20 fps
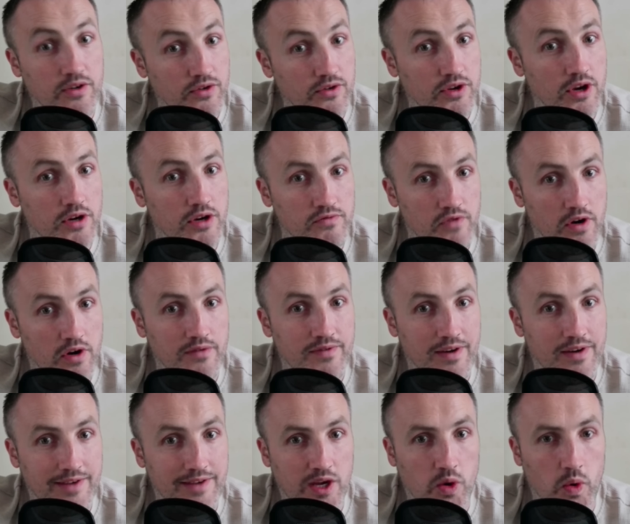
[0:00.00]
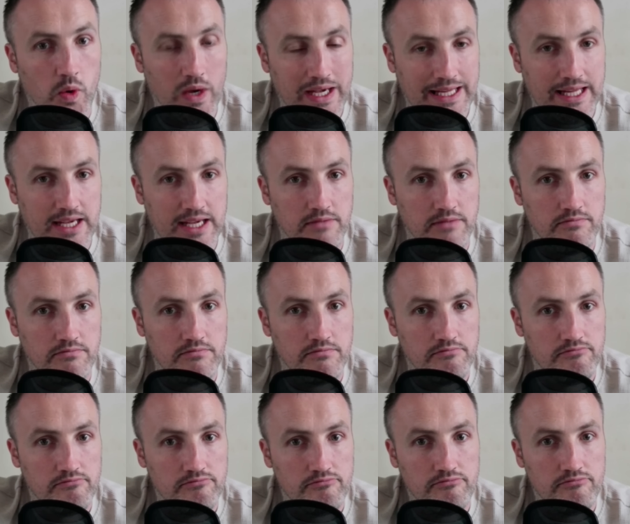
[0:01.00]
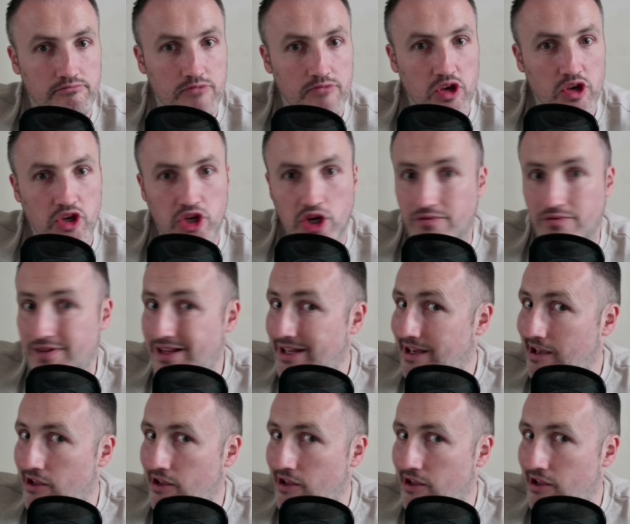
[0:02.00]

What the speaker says: go wrong very quickly. Currently